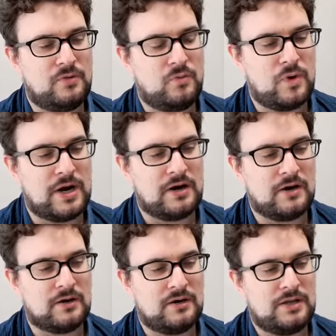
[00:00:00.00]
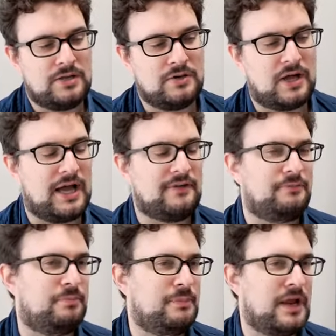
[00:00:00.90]
where you'll have
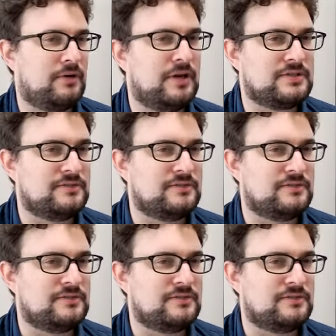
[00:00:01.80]
areas